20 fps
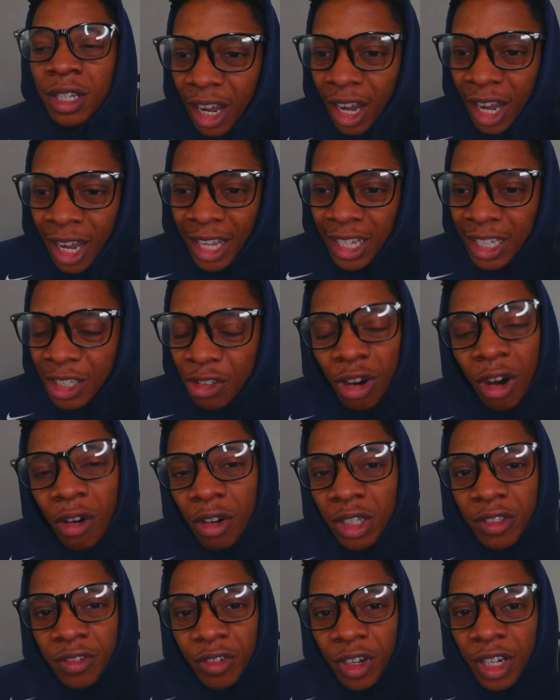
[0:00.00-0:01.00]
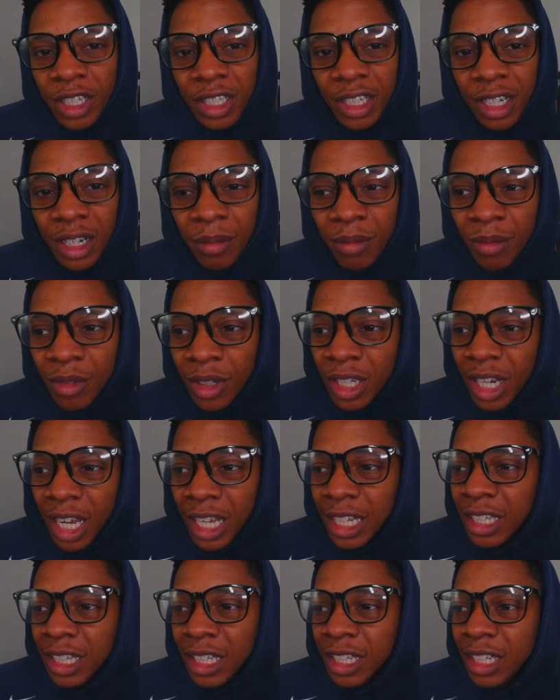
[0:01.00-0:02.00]
I knew I was fucked up when
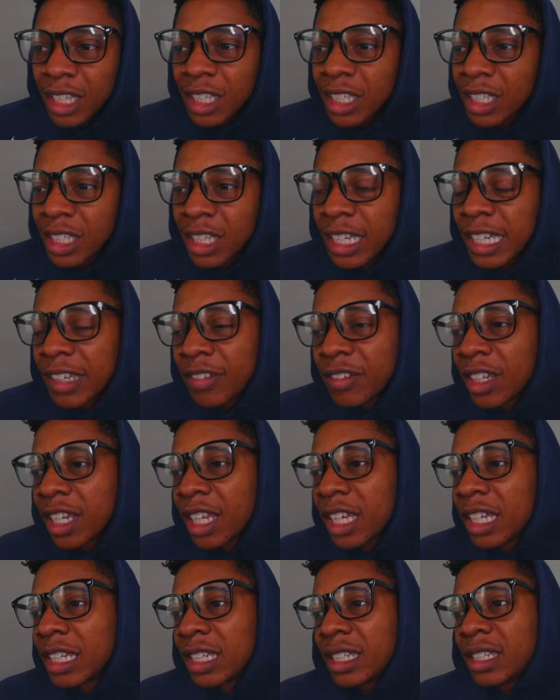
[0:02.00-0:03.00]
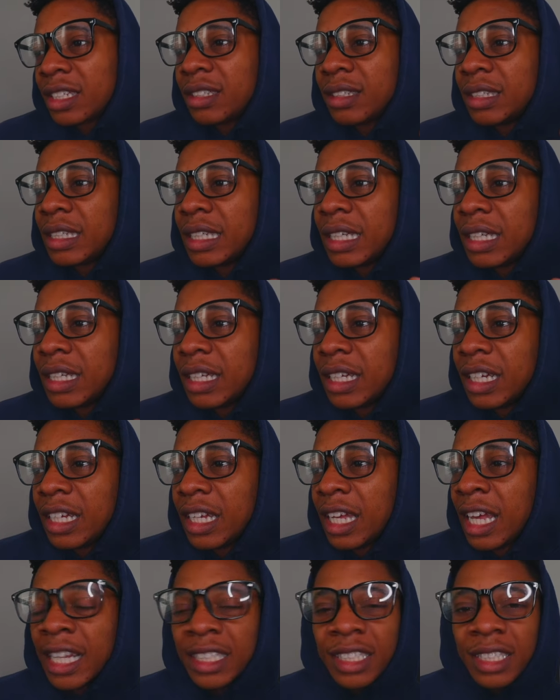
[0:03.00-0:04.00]
I literally didn't even like
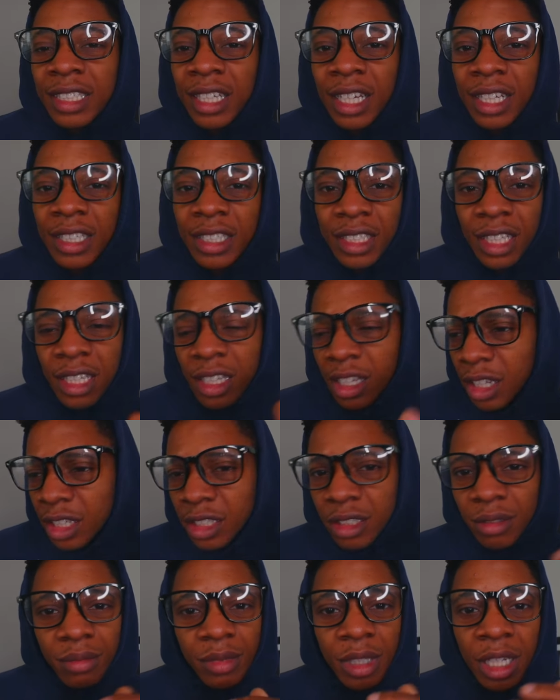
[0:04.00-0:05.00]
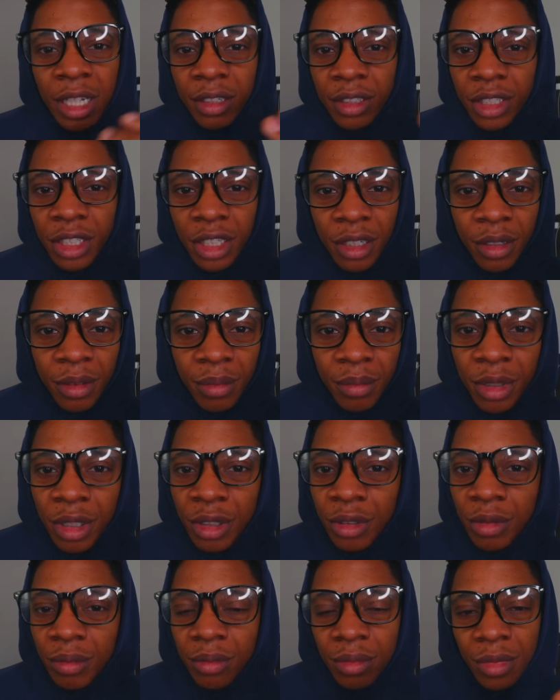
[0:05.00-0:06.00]
hesitate to say, yeah, yeah, sure,
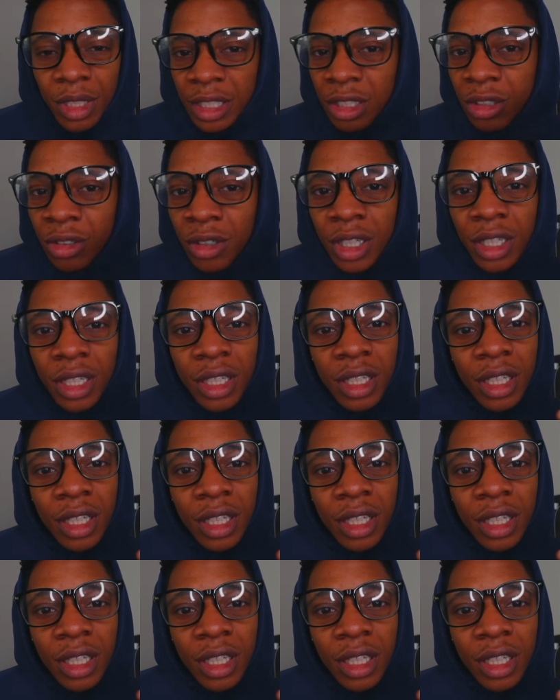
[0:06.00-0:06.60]
boom, let's do it.